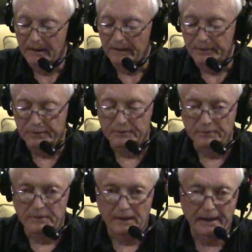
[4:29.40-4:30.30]
2
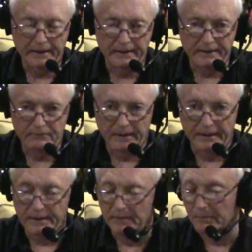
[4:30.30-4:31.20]
highly
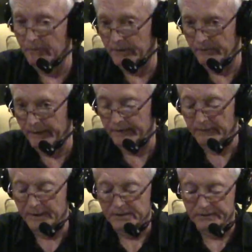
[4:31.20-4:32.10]
ranked, number 1 ranked
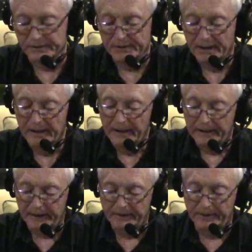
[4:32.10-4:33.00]
wrestlers
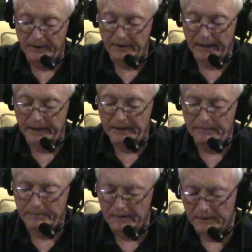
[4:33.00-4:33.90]
in their
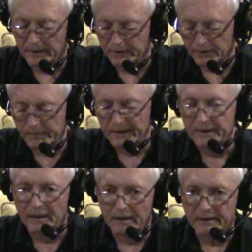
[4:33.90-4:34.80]
lineup, a little bit
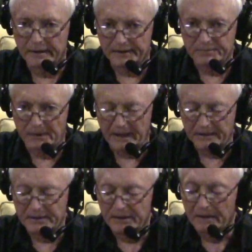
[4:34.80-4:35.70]
young in
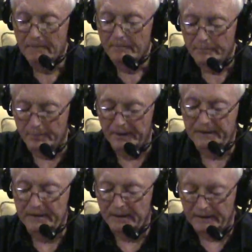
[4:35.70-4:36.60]
spots, but
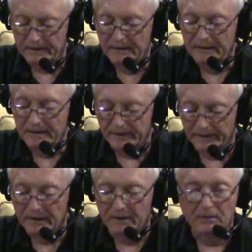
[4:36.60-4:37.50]
they
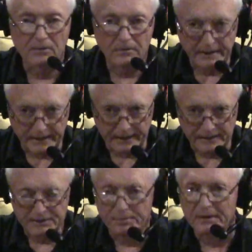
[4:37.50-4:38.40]
are okay.
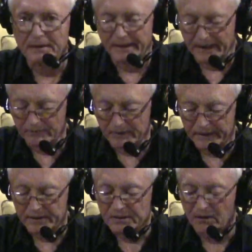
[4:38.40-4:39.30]
Let's put it that way.
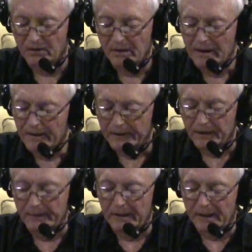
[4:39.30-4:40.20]
So going to
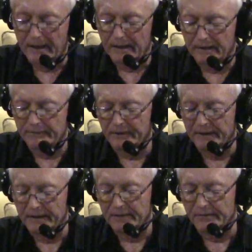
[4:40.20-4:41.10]
be a lot of
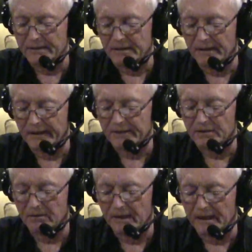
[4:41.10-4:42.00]
interesting things
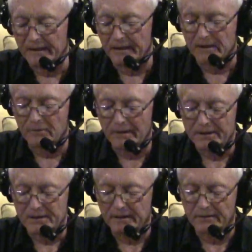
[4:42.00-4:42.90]
going on. Ithaca
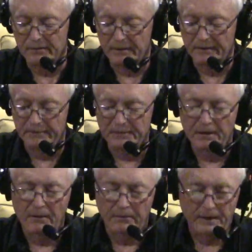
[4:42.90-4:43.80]
Weston, who has
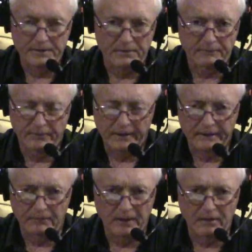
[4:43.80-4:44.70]
wrestled very
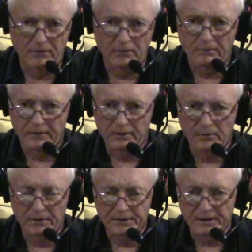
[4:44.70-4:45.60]
well over the
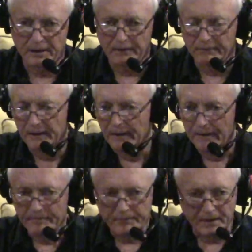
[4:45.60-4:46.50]
course of
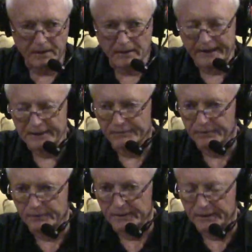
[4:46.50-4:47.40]
the last
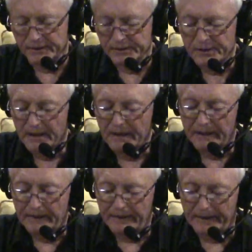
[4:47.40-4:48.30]
few years,
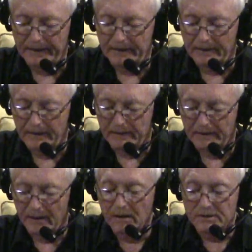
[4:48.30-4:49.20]
they
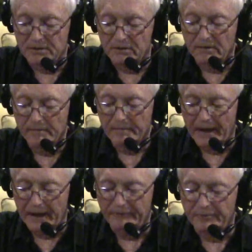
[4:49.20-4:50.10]
also
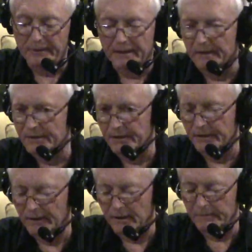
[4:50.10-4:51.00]
have to be considered
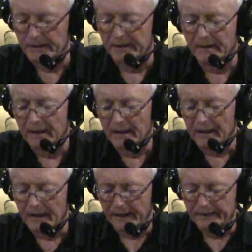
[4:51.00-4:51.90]
a little bit
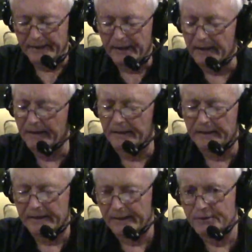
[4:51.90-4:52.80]
on that. And then
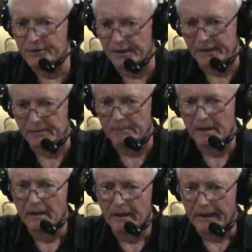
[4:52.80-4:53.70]
each team
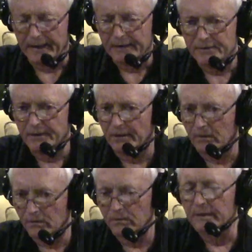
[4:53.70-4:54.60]
has their
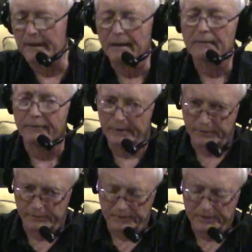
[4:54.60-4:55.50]
own
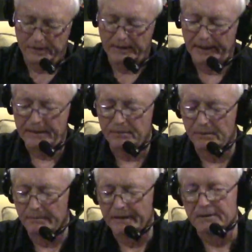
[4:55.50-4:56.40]
individuals, and that's what
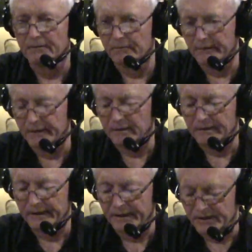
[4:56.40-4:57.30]
makes it real
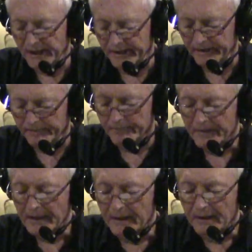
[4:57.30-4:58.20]
exciting.
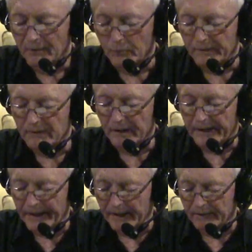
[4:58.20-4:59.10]
we will
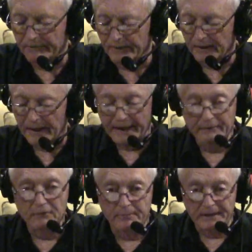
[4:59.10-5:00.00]
have, I
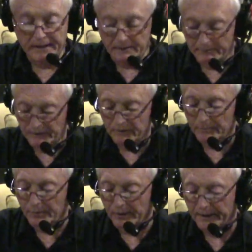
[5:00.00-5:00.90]
will be at Mineral
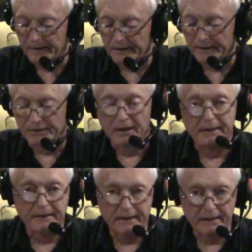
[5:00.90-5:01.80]
Point. Shelley
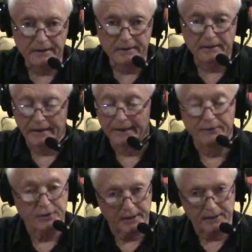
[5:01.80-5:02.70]
Keenan and
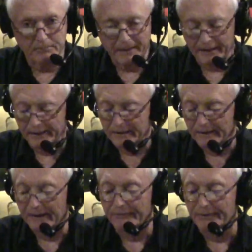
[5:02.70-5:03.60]
Jacob Manning, the
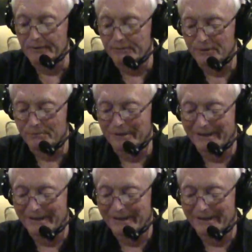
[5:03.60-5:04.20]
nephew, will be